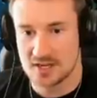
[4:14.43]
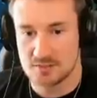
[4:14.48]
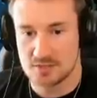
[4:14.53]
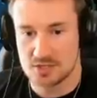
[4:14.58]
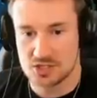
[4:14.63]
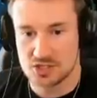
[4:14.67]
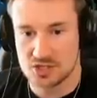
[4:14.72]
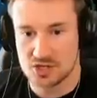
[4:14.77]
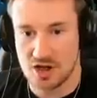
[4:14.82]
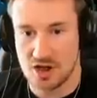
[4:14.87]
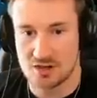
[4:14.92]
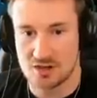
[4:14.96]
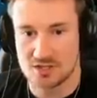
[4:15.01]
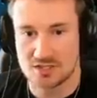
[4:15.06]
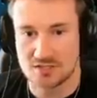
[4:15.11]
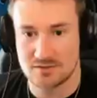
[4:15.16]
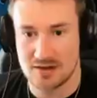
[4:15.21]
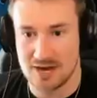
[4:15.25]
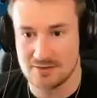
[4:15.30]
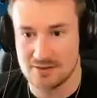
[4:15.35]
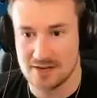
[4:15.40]
gonna be
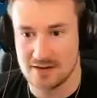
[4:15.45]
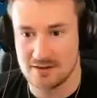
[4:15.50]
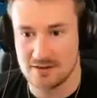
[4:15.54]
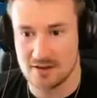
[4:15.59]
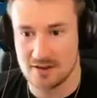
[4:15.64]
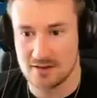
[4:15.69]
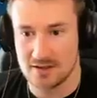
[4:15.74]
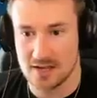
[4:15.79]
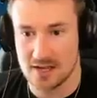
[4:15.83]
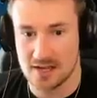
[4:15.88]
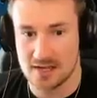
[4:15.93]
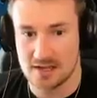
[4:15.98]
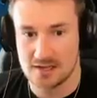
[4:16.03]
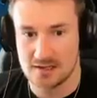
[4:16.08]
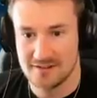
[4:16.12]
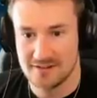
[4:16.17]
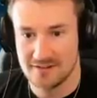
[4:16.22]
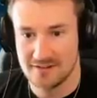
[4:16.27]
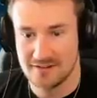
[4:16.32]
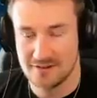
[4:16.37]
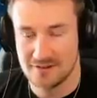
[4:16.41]
sharks around here, aren't there?
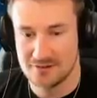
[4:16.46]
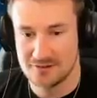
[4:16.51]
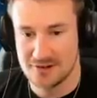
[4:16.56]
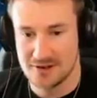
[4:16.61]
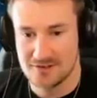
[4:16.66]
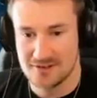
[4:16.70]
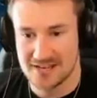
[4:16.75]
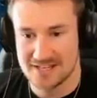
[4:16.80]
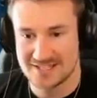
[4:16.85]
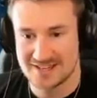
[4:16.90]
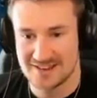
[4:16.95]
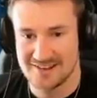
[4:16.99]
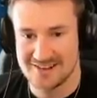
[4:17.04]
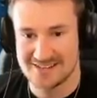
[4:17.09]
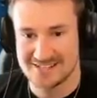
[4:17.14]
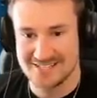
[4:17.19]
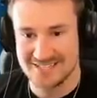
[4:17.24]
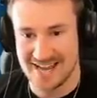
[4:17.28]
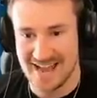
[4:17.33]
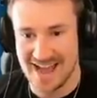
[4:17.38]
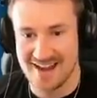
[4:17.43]
Oh no, that's kind
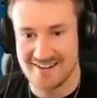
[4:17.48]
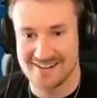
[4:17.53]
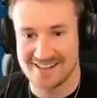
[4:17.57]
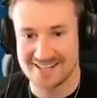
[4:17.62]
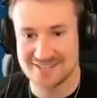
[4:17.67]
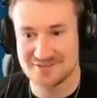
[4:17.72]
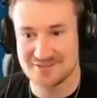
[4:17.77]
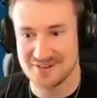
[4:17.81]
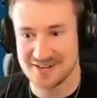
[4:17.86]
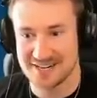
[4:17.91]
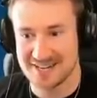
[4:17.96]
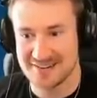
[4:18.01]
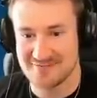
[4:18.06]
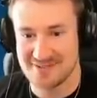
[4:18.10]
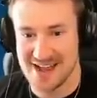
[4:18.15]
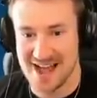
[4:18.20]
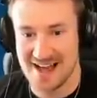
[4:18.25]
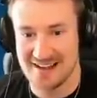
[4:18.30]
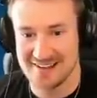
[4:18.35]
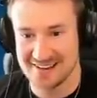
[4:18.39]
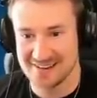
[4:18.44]
of scary. That's freaking
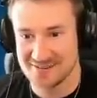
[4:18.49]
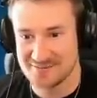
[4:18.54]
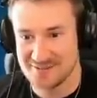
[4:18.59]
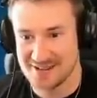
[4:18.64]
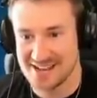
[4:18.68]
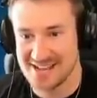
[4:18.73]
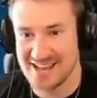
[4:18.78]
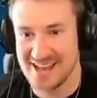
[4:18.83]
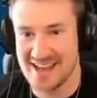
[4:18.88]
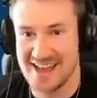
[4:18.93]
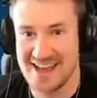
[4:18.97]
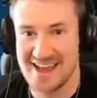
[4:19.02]
me out a little bit.